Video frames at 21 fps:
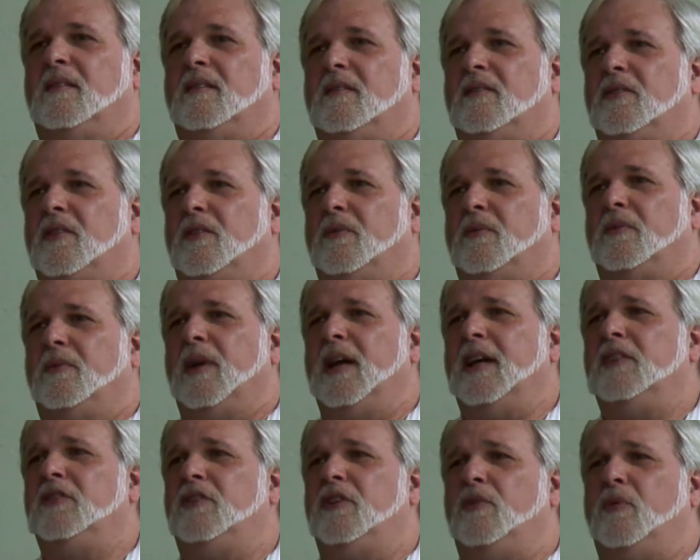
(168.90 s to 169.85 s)
So
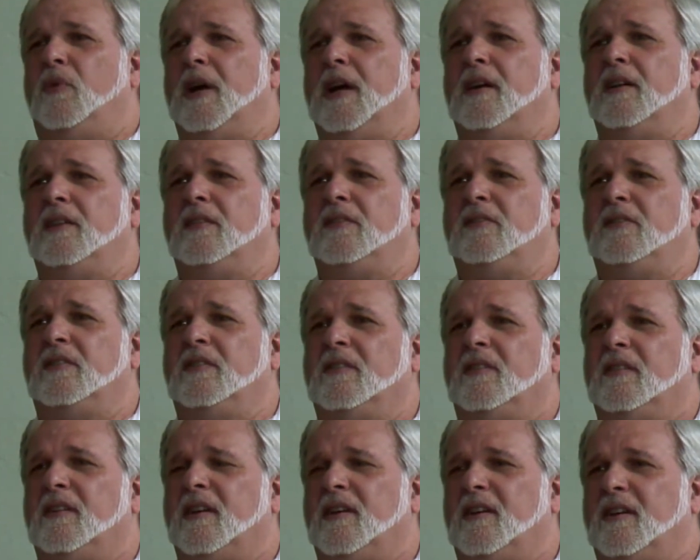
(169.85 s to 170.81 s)
raise the awareness,
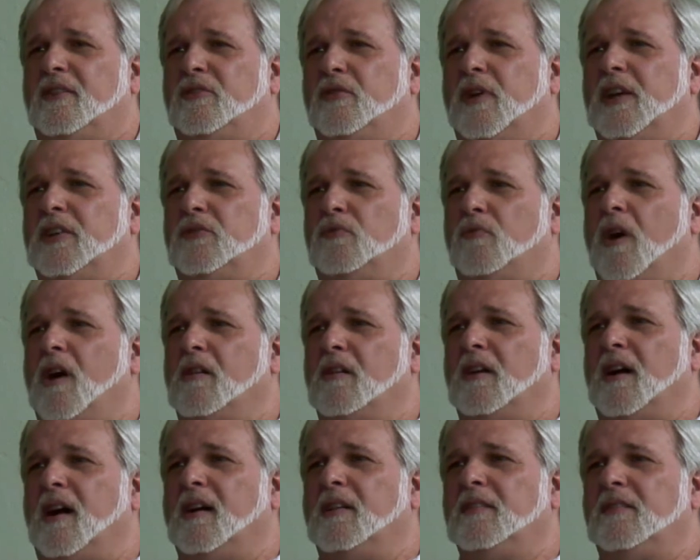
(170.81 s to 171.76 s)
address
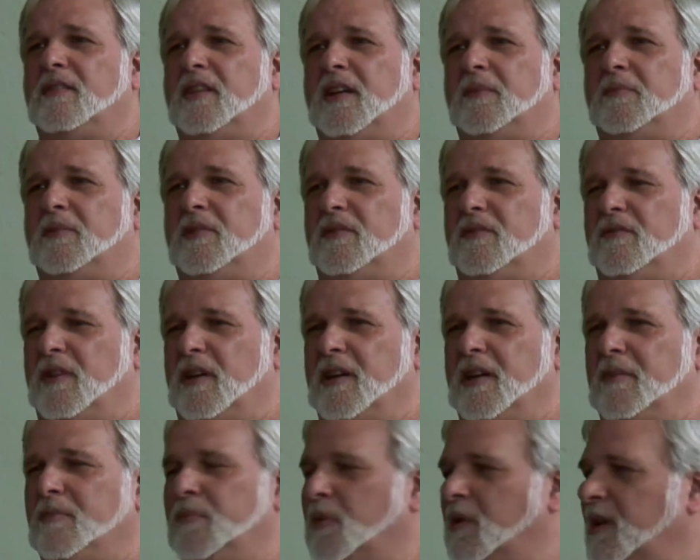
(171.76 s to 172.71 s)
wrong concepts is
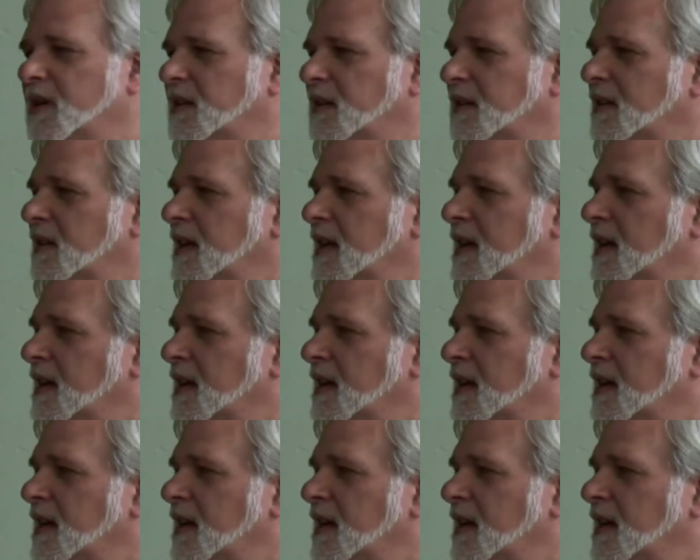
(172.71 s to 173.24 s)
very important.